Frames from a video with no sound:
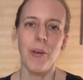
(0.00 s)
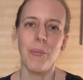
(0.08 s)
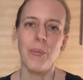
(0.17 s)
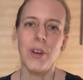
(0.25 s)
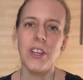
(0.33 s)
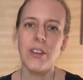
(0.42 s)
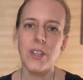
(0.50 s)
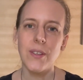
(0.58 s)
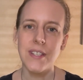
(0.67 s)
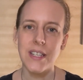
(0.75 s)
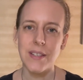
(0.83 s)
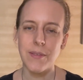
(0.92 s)
when you're
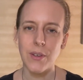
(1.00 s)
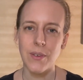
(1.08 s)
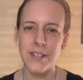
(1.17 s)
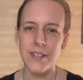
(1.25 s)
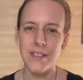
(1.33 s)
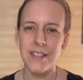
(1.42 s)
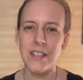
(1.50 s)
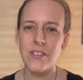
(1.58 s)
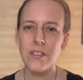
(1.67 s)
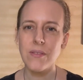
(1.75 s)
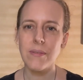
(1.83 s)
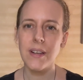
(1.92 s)
using different crystals, and it's
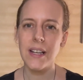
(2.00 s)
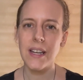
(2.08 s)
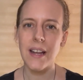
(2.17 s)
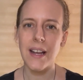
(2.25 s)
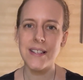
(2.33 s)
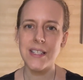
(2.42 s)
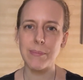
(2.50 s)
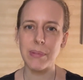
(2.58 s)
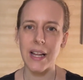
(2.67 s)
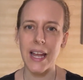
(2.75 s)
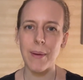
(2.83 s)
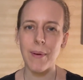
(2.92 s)
just really nice to
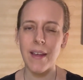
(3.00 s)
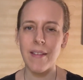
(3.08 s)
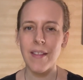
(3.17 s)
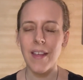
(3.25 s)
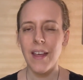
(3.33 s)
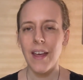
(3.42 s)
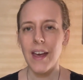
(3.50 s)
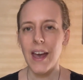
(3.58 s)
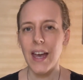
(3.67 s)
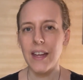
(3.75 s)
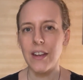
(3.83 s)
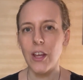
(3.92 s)
play with
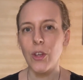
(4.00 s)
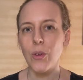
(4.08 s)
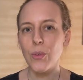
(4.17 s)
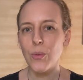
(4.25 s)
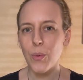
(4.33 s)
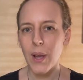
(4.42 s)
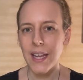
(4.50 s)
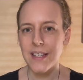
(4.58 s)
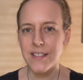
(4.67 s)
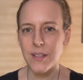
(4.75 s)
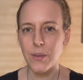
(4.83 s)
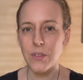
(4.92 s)
and a good way
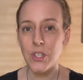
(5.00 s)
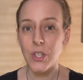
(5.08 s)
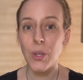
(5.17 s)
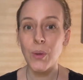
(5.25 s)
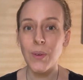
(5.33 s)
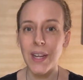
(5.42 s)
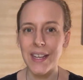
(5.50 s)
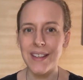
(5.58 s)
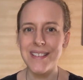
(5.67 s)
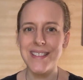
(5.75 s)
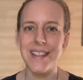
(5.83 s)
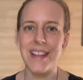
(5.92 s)
to tune
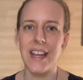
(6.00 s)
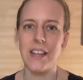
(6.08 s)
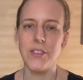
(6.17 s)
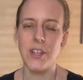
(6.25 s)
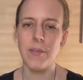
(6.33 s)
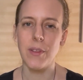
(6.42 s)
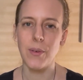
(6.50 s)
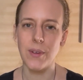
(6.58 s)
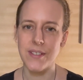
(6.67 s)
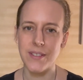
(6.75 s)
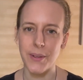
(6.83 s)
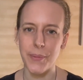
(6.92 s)
in to the energy of the
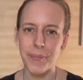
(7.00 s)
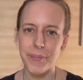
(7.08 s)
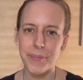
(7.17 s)
crystal.